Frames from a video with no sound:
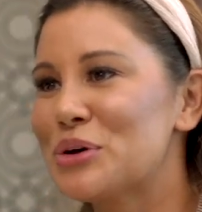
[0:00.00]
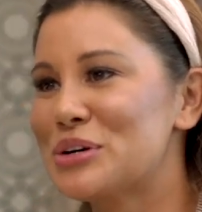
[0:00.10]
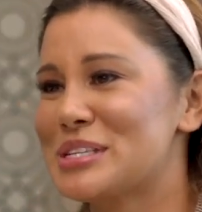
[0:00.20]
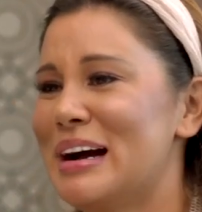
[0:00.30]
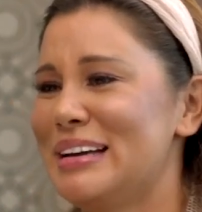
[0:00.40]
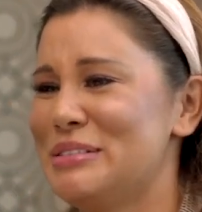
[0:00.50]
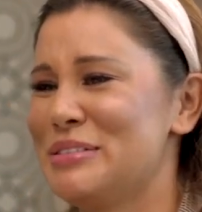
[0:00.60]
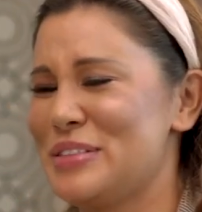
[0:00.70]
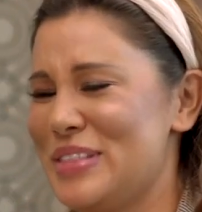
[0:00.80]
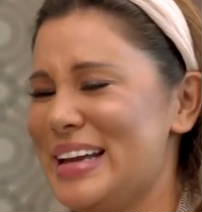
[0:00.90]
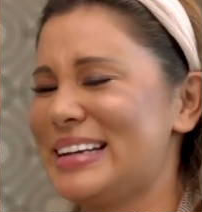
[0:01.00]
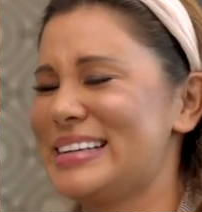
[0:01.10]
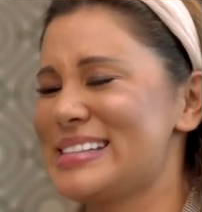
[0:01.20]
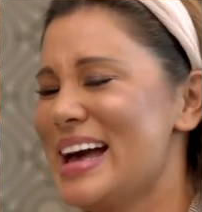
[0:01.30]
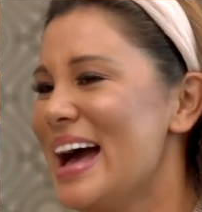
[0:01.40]
those exactly,
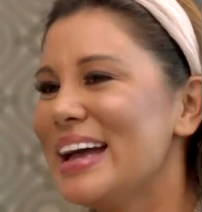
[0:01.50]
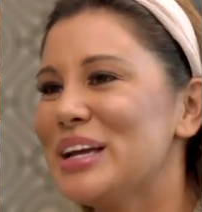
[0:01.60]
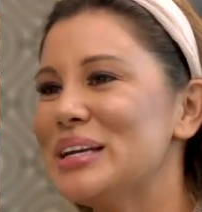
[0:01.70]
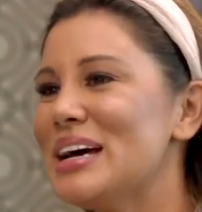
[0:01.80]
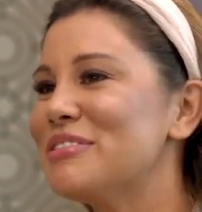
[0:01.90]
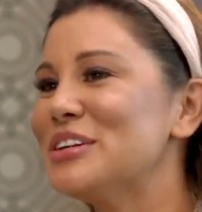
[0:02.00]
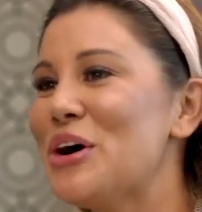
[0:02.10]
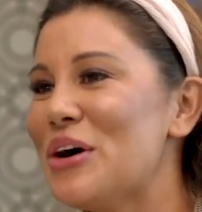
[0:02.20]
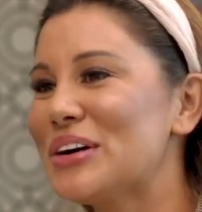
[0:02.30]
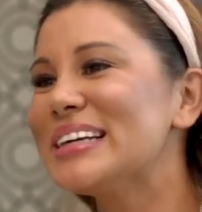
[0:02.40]
because you never know.